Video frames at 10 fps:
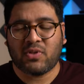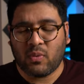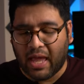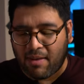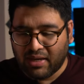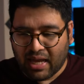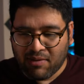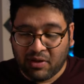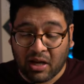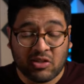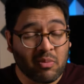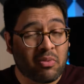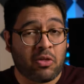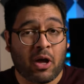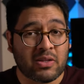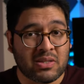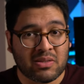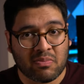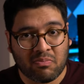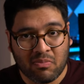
So yeah, I mean, I've got some thoughts